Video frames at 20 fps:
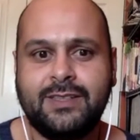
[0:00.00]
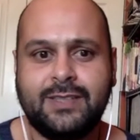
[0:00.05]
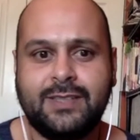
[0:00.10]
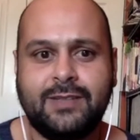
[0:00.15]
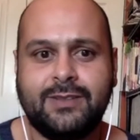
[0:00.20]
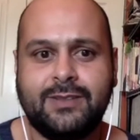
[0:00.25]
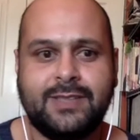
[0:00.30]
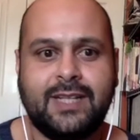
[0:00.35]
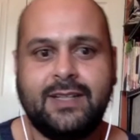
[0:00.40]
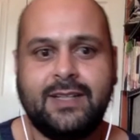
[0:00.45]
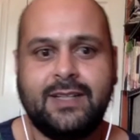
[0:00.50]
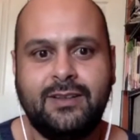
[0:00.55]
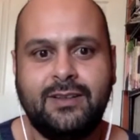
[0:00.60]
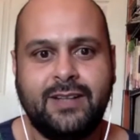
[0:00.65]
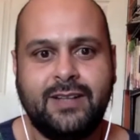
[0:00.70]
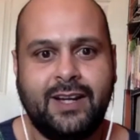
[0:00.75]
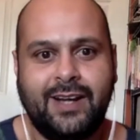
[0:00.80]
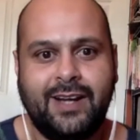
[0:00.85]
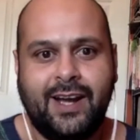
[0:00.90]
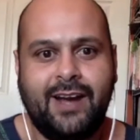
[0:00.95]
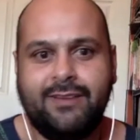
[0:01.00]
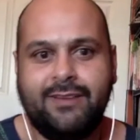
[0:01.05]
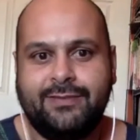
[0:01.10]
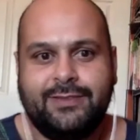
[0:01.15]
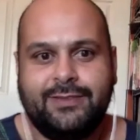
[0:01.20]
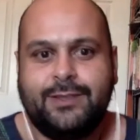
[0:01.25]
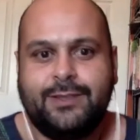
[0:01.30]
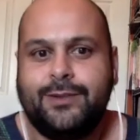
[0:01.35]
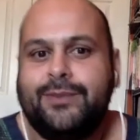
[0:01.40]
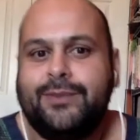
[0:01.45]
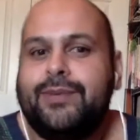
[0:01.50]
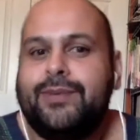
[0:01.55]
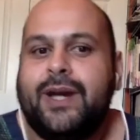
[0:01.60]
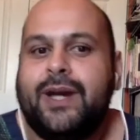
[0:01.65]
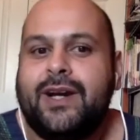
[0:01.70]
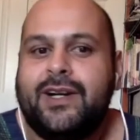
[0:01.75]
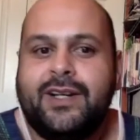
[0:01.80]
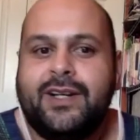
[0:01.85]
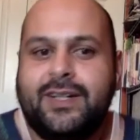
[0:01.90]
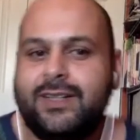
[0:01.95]
So I was like, okay, I have 2
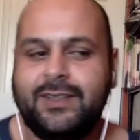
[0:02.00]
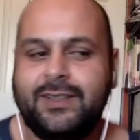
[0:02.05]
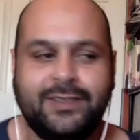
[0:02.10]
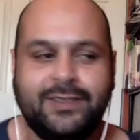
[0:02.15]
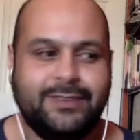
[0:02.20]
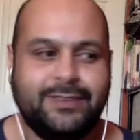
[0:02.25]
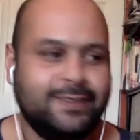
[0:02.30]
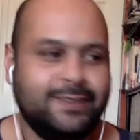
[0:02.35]
bare